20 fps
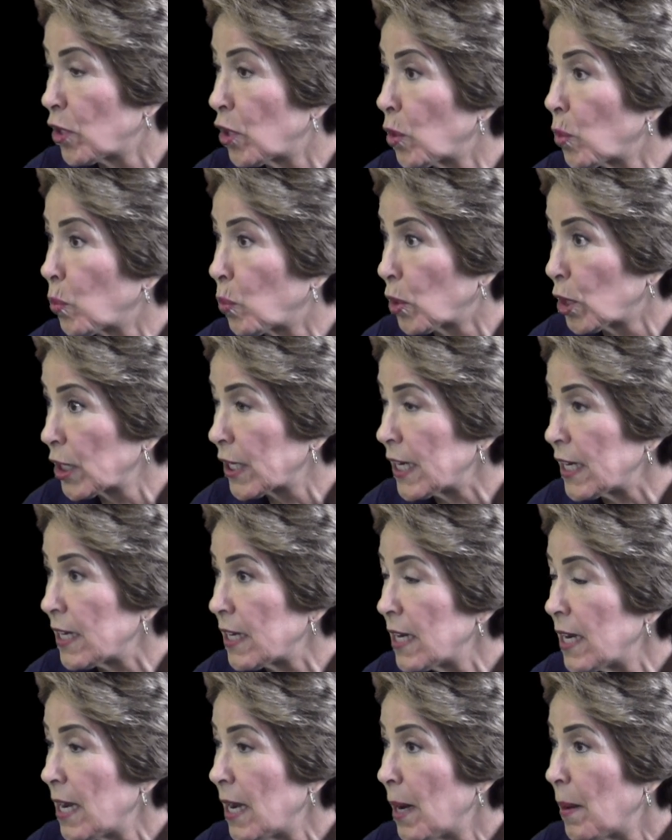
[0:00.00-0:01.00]
for her
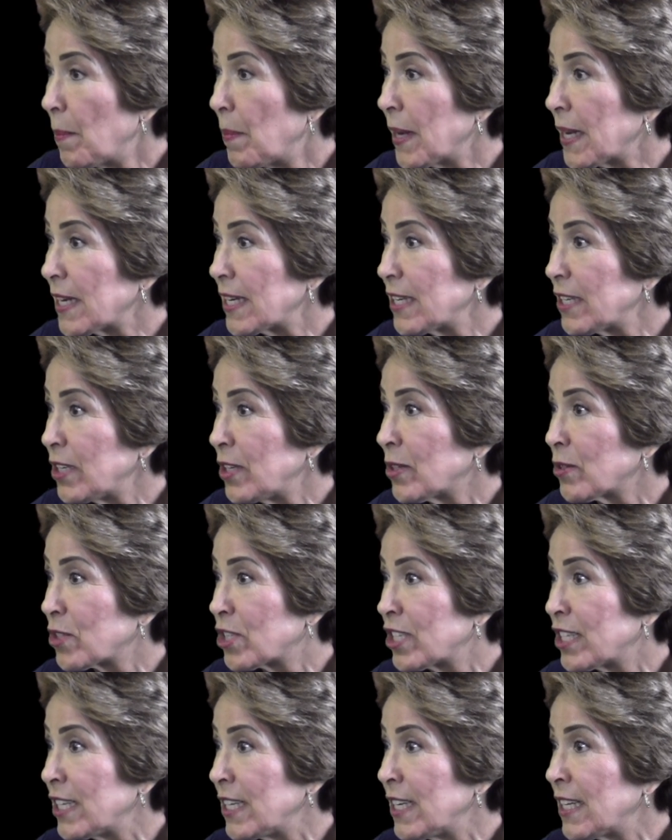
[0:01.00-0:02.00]
working, but
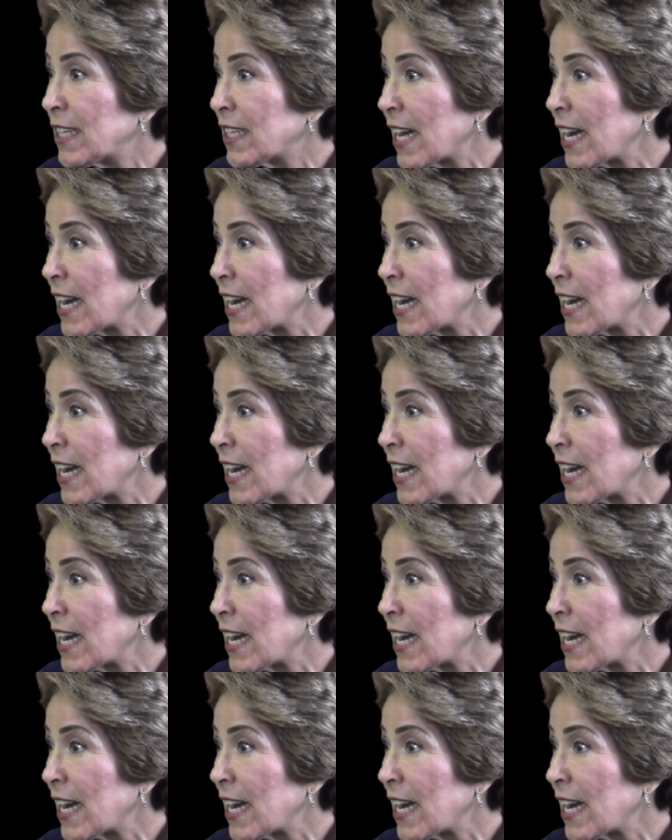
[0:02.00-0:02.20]
she